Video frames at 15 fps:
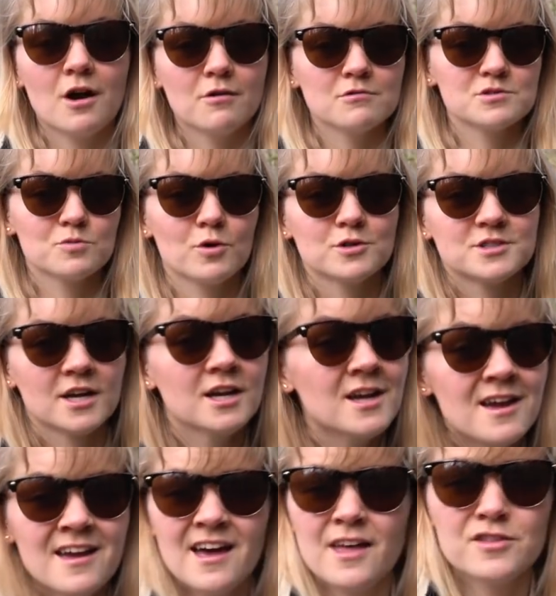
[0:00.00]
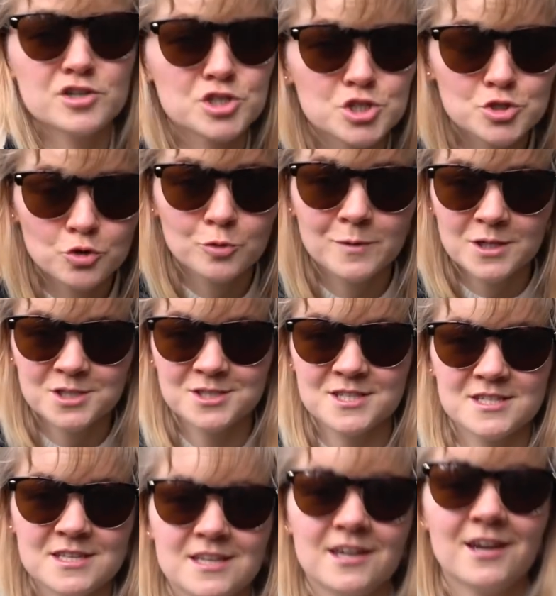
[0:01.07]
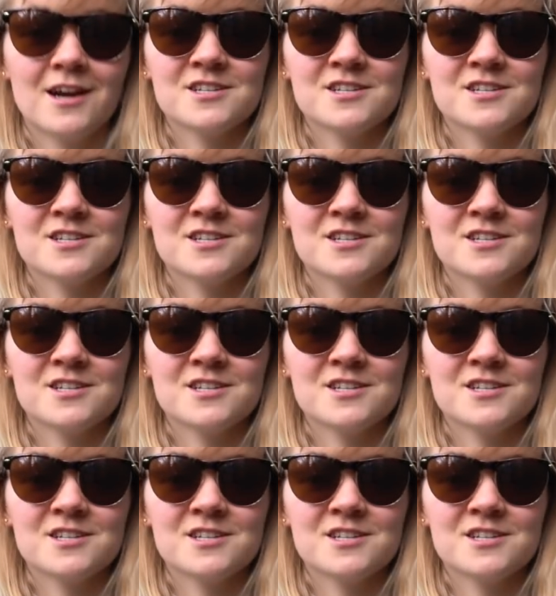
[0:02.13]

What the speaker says: Ullswater, and there's so much to see here.